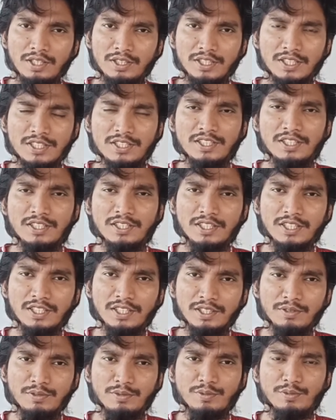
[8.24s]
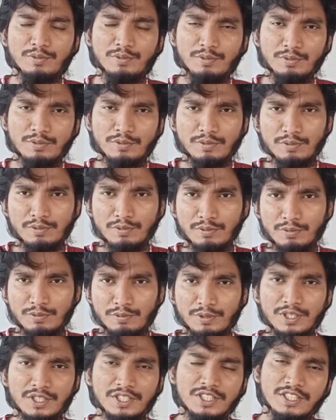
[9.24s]
Yesterday
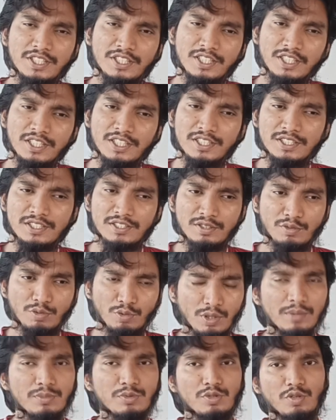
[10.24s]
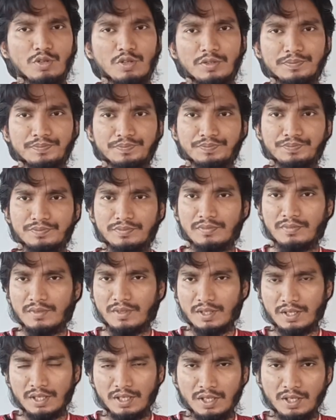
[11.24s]
we discussed Coulomb's law,
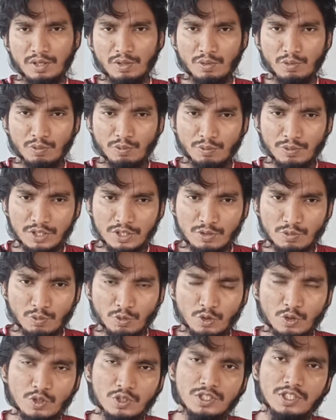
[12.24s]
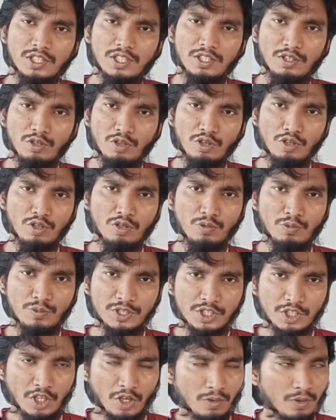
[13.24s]
which was a law
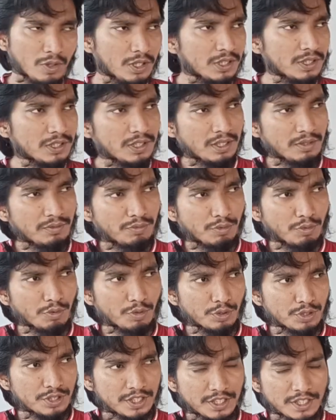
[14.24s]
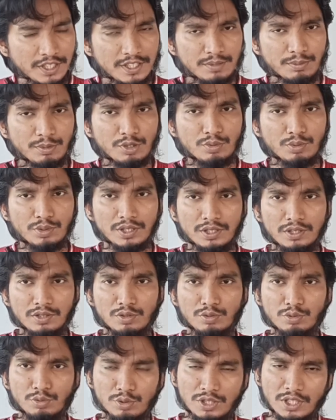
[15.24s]
which governed the forces between
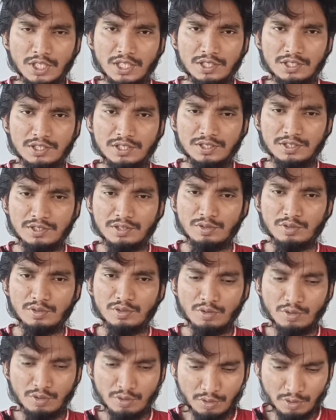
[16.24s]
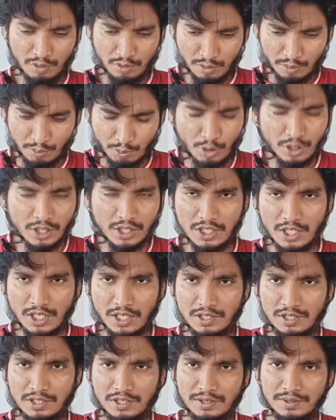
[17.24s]
two charges or point
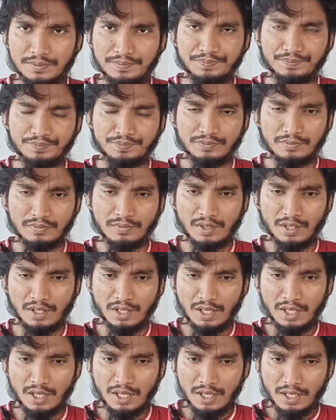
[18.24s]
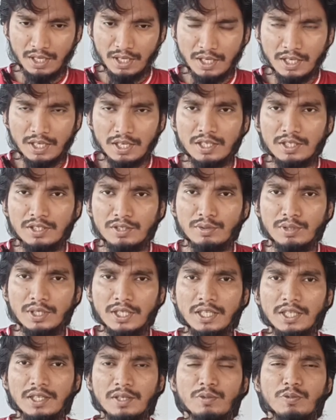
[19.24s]
charges.
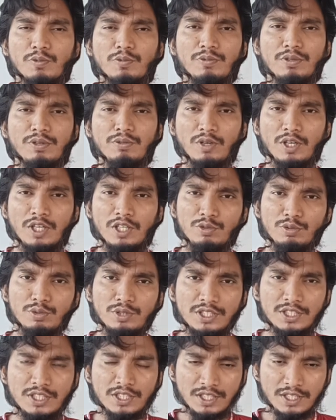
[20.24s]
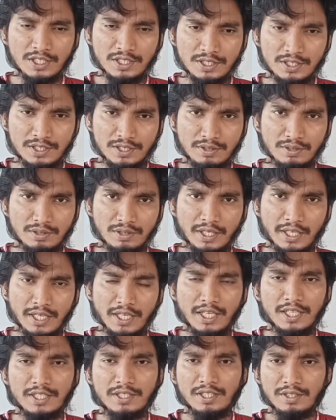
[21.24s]
Today we want to discuss
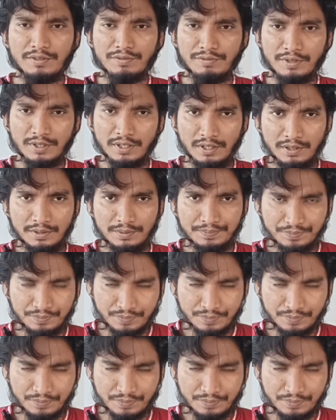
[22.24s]
electric field.